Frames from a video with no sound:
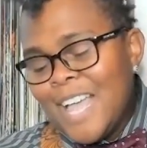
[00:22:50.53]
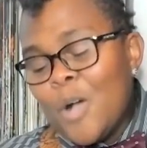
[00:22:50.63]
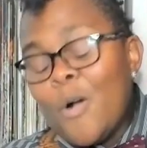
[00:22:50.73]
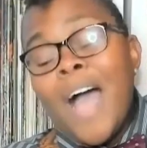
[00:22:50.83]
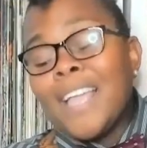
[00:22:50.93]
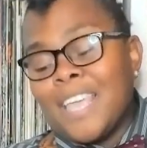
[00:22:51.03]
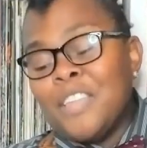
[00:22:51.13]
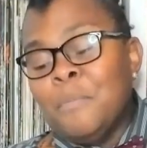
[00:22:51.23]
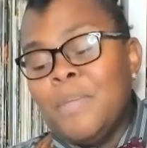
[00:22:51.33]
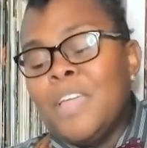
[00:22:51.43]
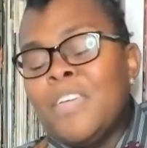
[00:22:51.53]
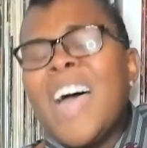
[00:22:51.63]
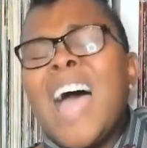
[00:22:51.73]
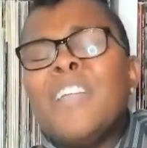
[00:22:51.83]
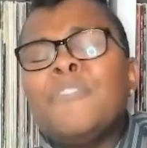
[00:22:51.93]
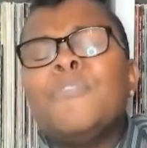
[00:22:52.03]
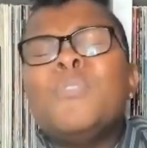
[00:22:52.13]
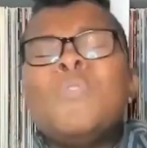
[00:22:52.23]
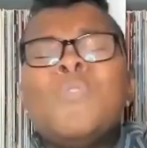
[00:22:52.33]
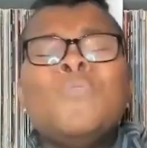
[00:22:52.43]
Oh, I can be that
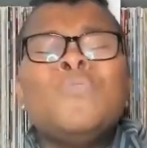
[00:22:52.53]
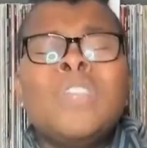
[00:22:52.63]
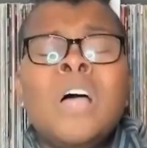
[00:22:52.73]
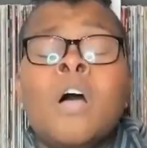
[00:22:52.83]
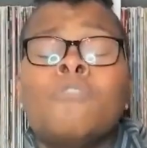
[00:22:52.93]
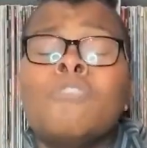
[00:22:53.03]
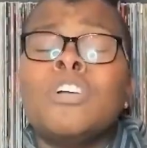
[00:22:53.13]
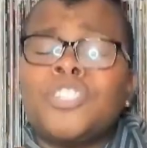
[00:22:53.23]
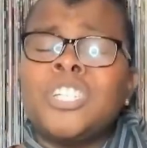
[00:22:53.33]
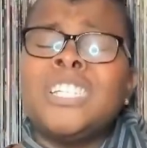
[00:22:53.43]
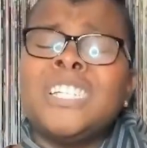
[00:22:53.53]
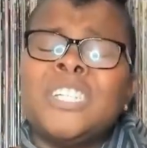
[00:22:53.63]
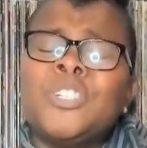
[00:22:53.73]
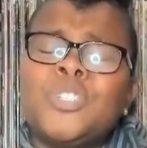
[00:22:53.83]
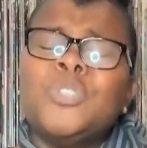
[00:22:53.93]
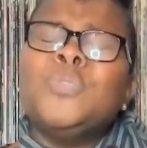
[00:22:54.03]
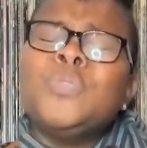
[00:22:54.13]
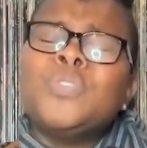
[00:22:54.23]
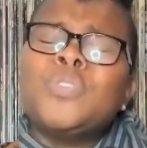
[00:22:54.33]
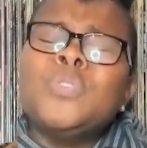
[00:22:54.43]
fool rushing in too
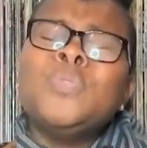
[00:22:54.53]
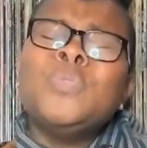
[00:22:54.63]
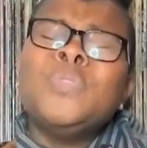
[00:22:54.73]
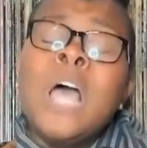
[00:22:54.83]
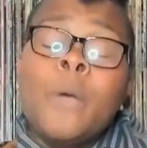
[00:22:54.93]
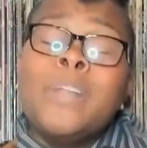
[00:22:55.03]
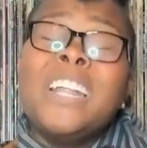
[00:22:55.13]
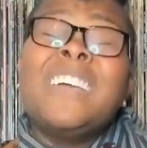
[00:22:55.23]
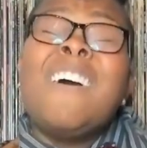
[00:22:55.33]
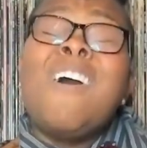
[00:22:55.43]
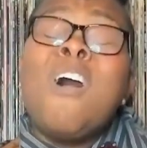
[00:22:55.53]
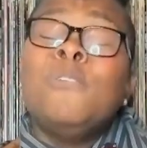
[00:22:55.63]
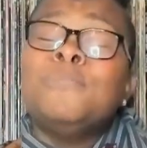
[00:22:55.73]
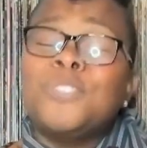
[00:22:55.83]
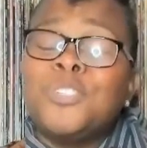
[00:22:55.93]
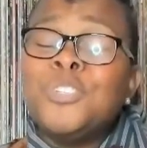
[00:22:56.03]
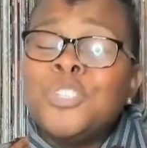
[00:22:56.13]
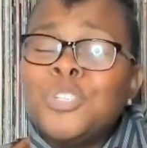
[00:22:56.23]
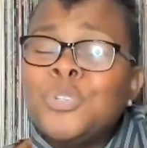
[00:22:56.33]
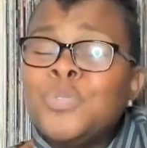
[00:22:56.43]
soon when it comes to
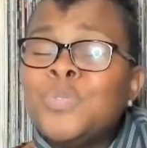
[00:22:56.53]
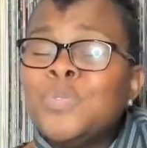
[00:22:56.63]
you.